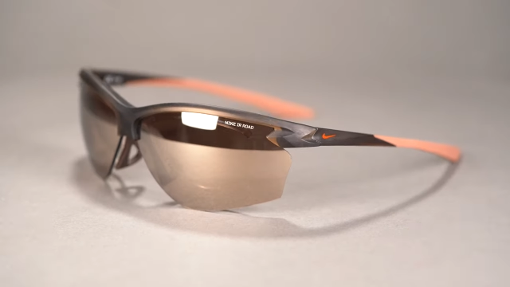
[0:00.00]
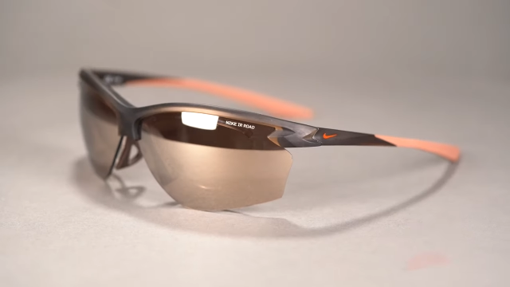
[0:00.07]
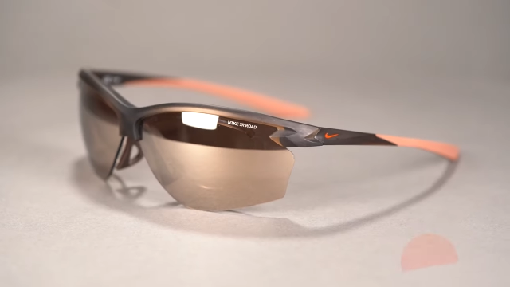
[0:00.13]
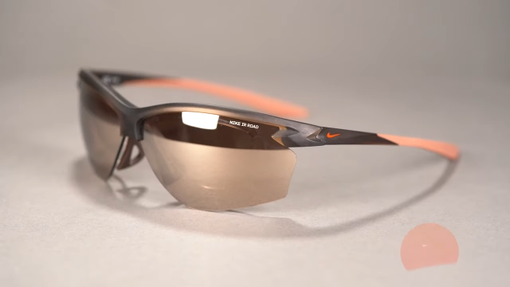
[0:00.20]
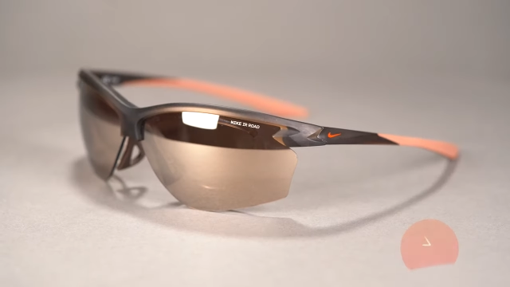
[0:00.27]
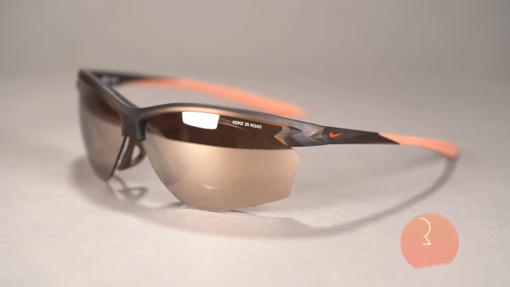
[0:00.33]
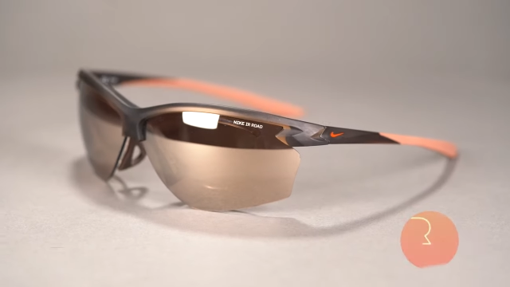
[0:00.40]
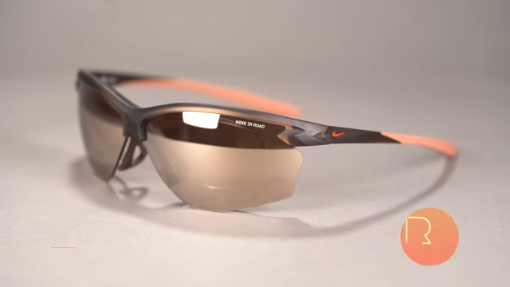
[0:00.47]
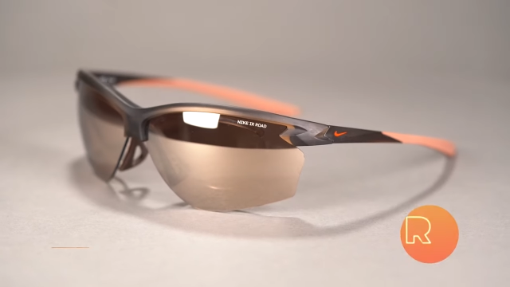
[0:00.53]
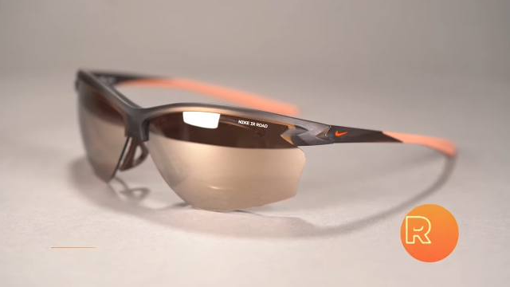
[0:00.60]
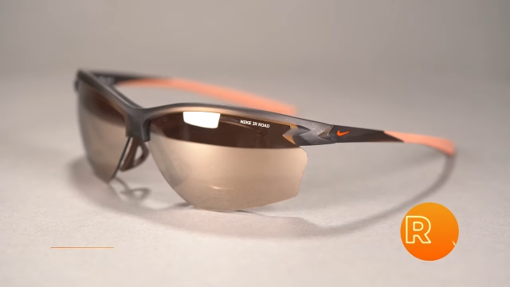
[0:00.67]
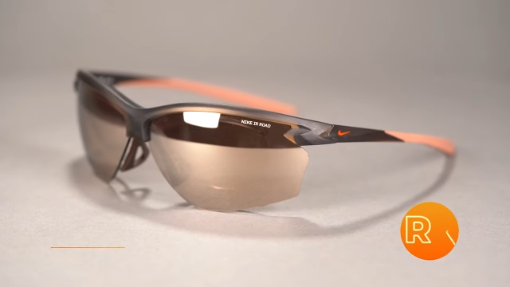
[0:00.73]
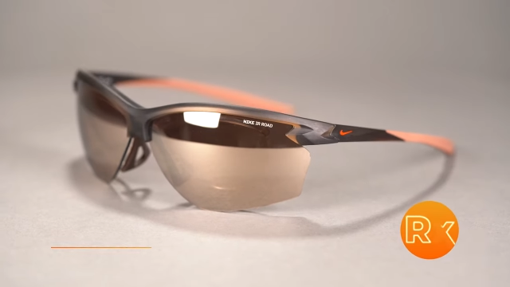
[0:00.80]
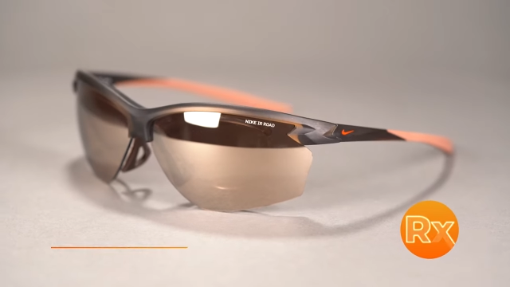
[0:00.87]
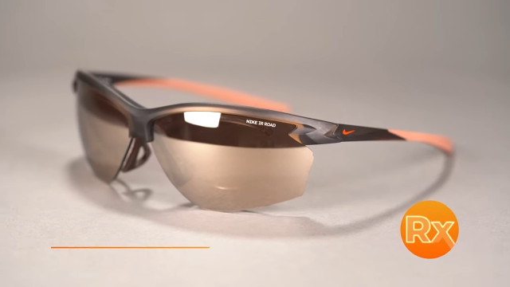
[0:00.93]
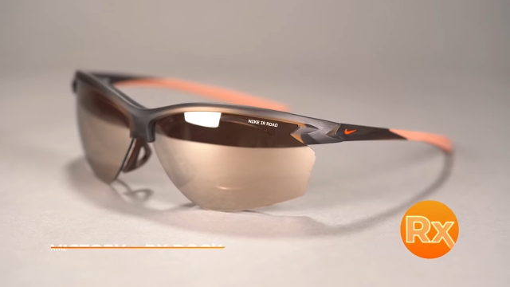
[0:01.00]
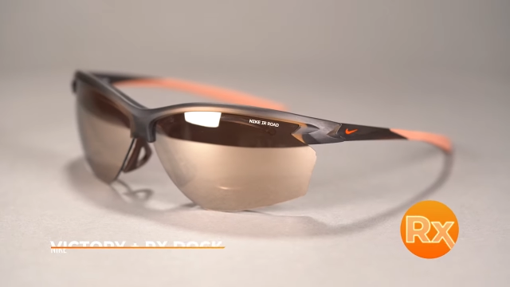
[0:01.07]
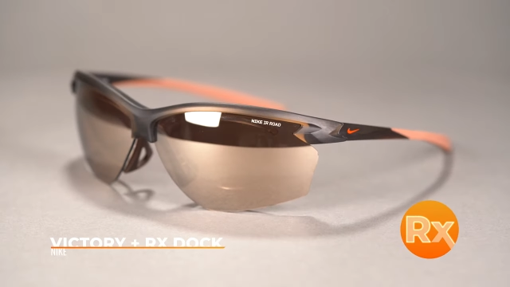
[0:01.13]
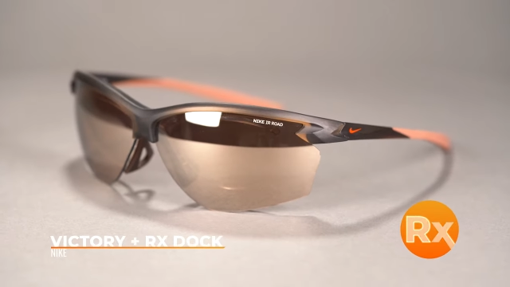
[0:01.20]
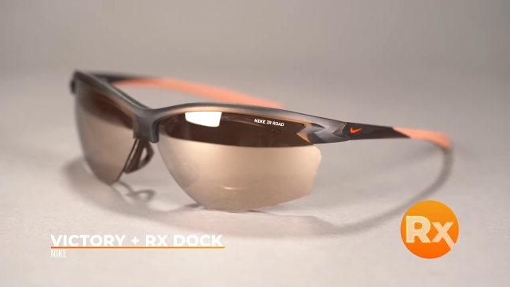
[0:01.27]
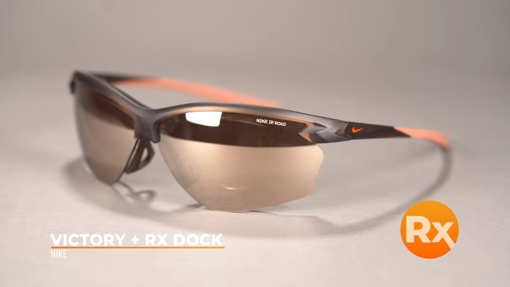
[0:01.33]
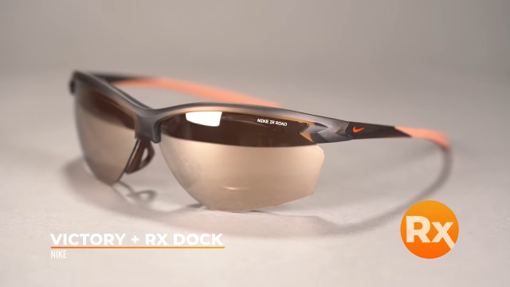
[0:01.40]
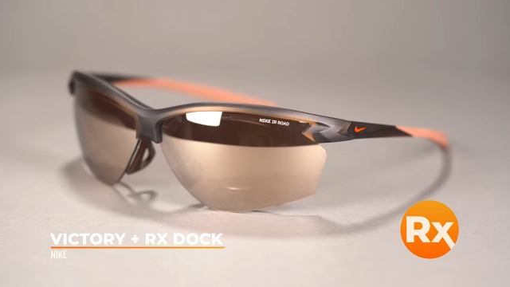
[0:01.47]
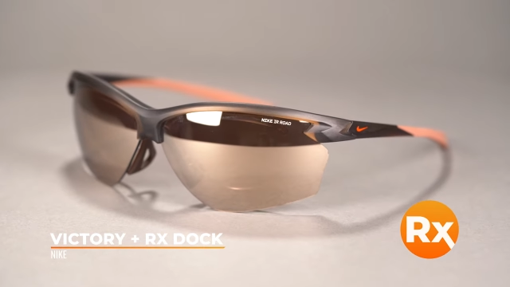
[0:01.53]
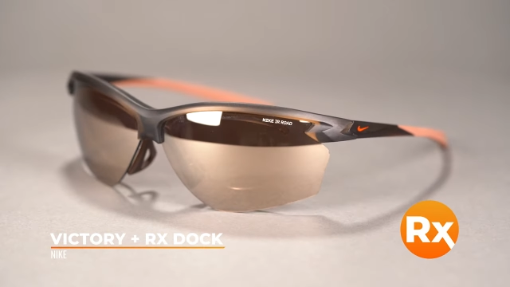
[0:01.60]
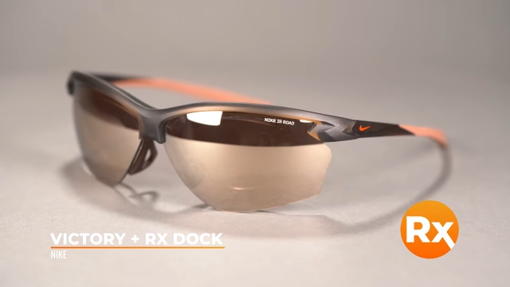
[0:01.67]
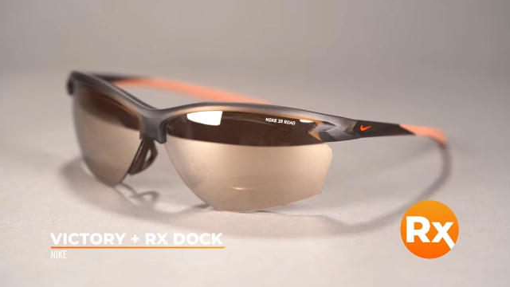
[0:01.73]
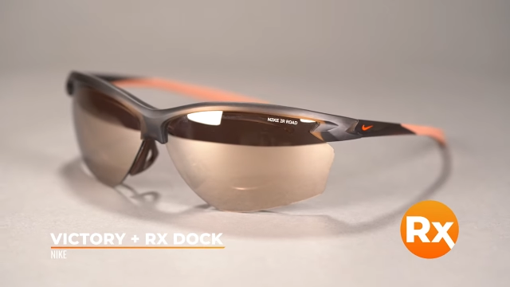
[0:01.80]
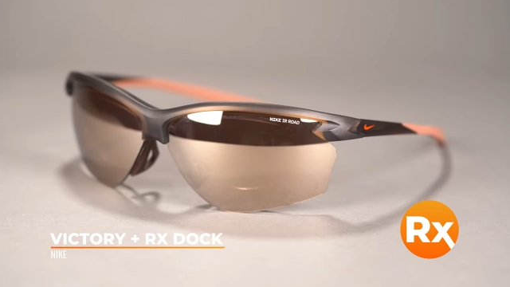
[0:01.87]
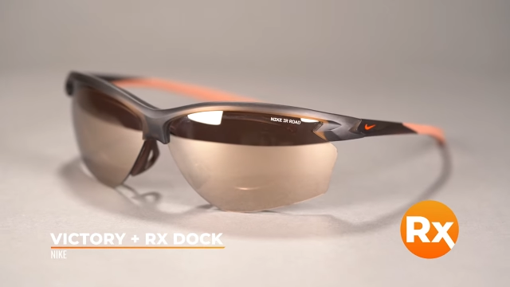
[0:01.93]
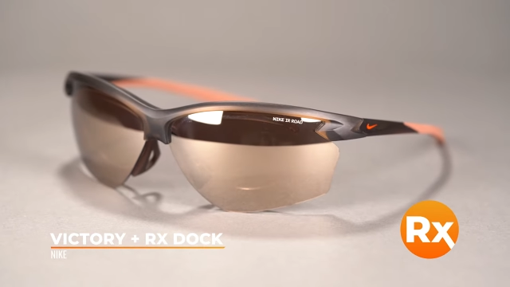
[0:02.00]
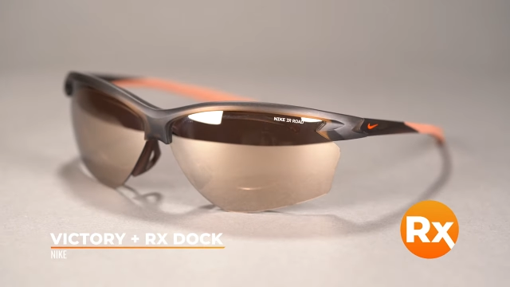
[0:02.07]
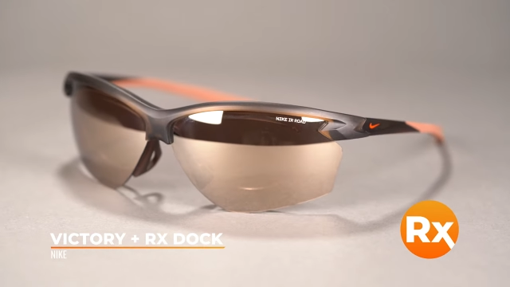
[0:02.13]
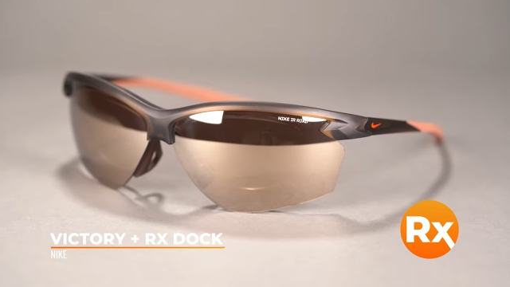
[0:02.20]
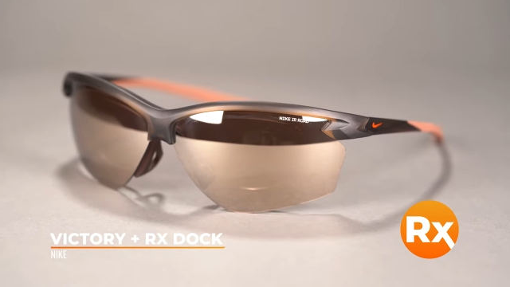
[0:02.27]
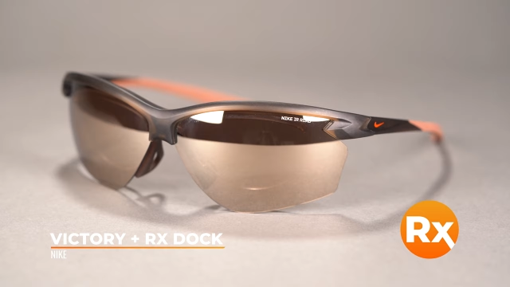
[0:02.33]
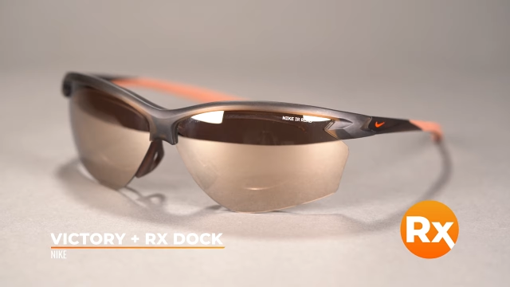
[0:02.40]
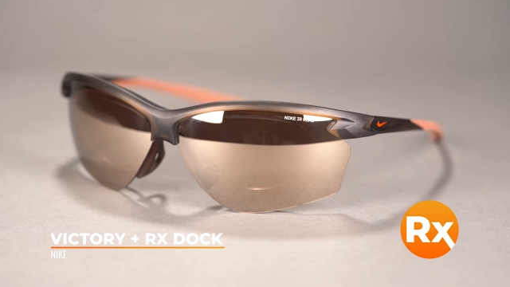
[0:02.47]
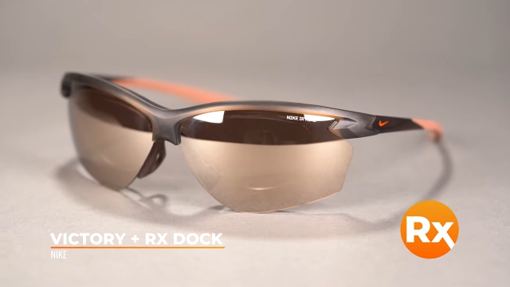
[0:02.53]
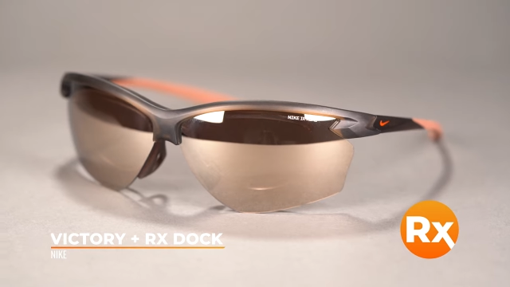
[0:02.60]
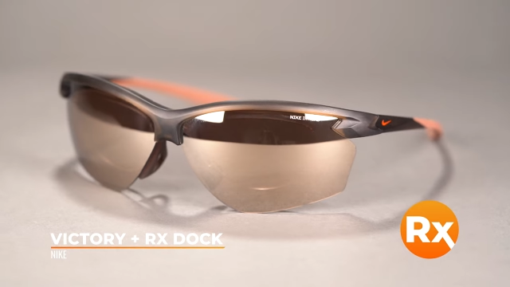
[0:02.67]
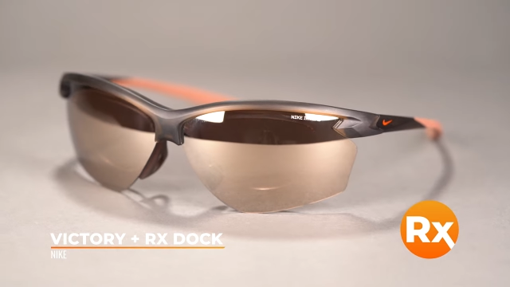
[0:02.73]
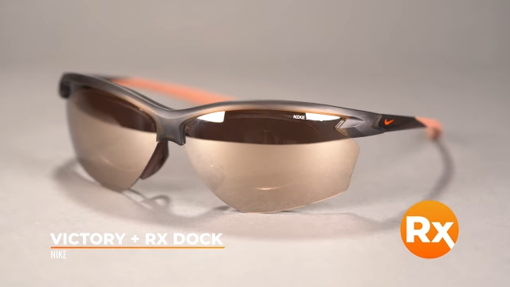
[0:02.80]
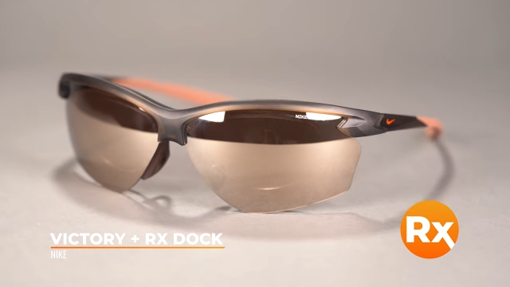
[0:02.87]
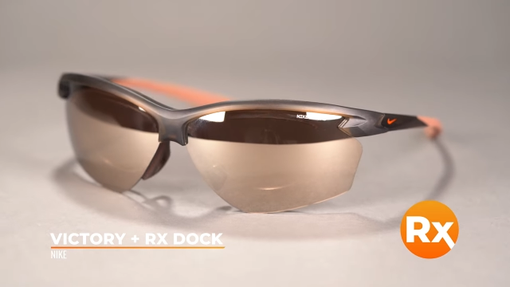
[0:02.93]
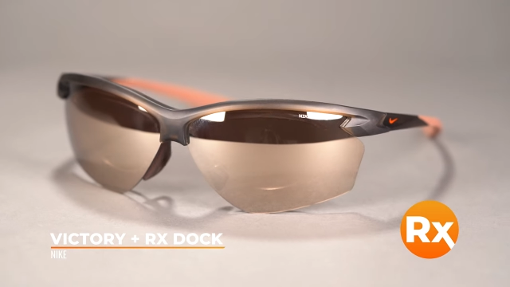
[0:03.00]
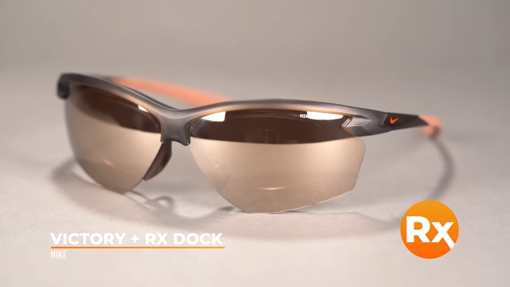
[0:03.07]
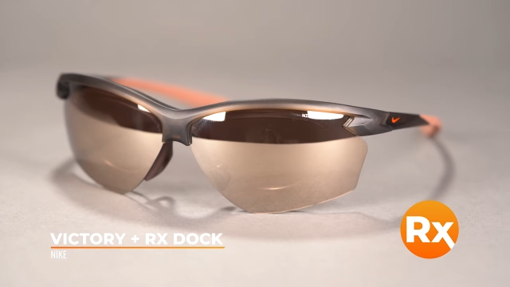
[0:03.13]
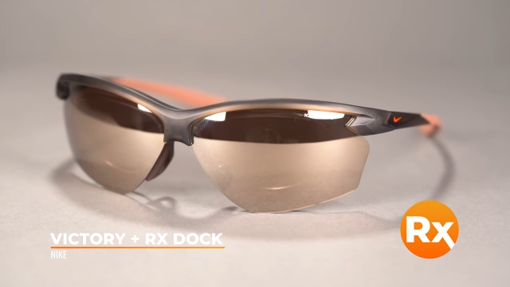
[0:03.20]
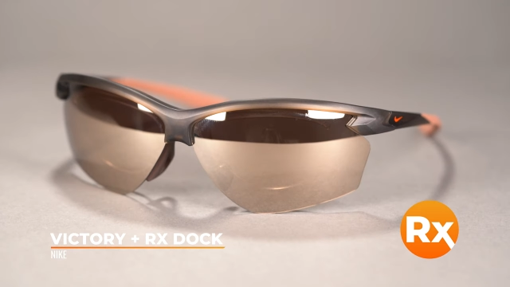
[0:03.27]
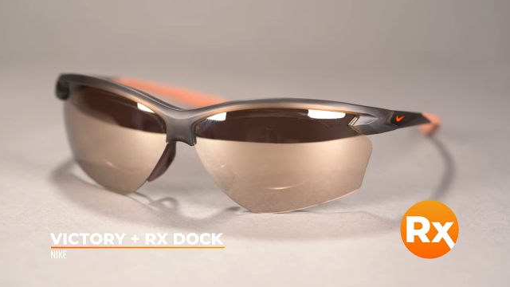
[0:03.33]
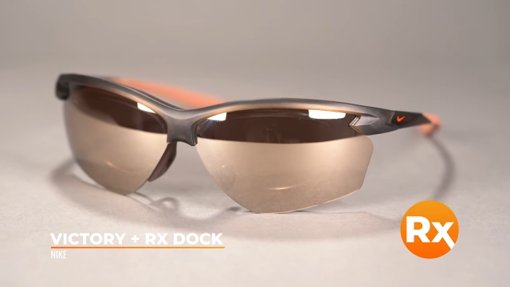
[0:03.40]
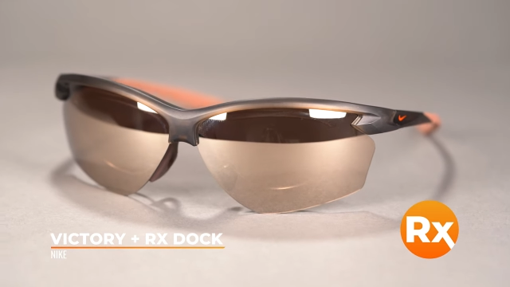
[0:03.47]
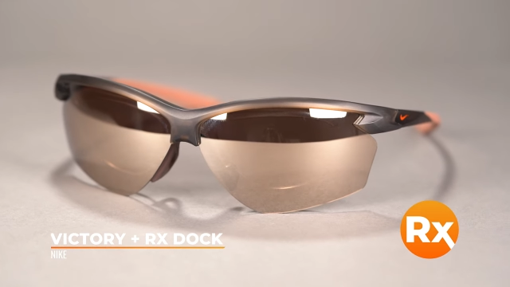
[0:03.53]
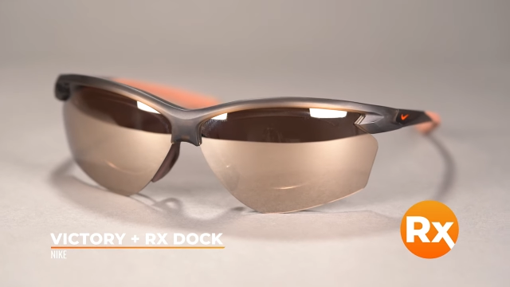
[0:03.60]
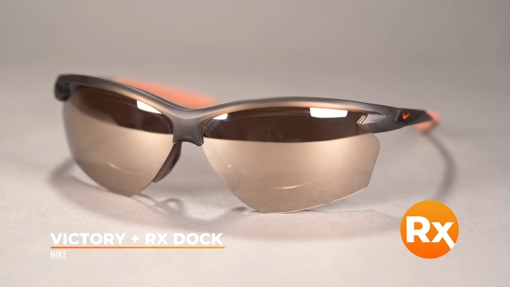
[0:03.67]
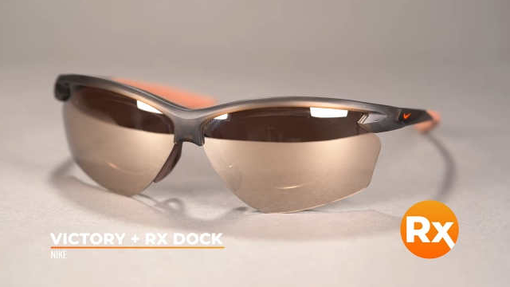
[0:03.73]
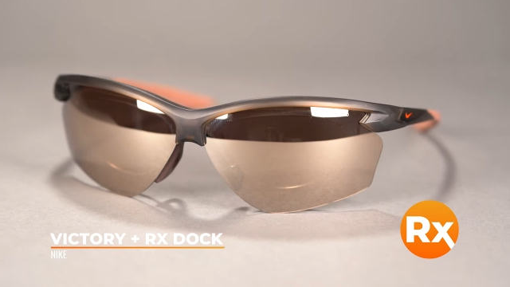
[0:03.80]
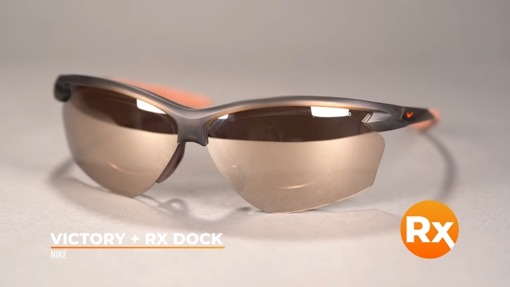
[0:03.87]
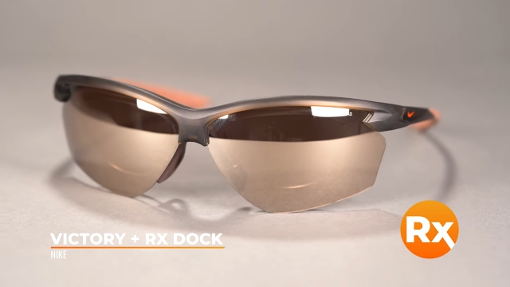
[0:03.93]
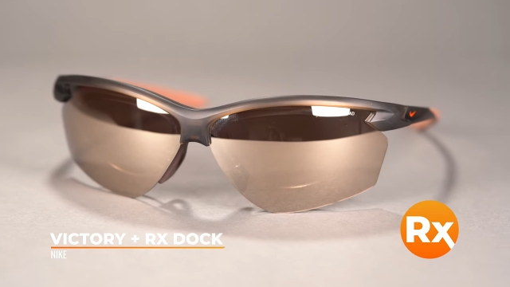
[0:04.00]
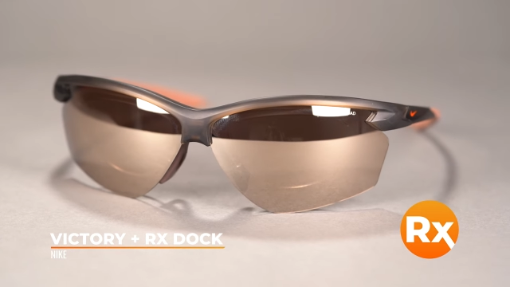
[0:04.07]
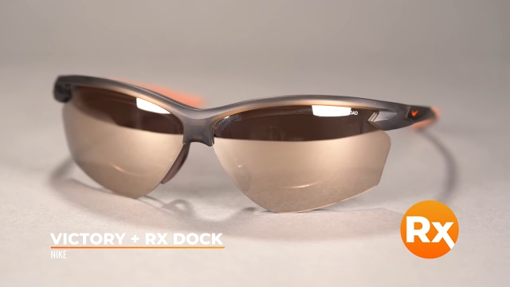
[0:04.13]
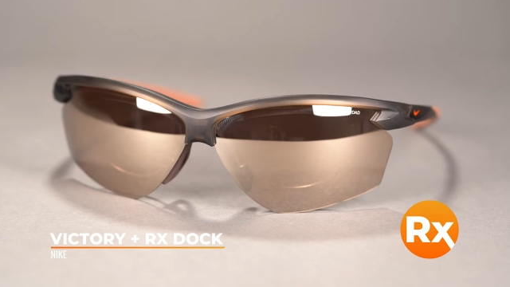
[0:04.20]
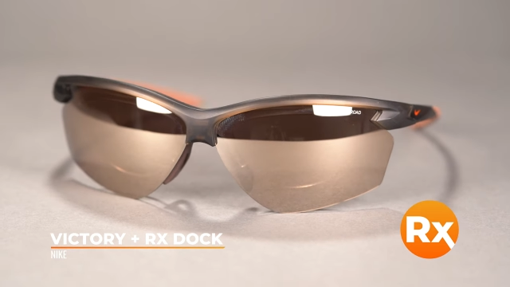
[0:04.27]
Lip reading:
(no speaker visible)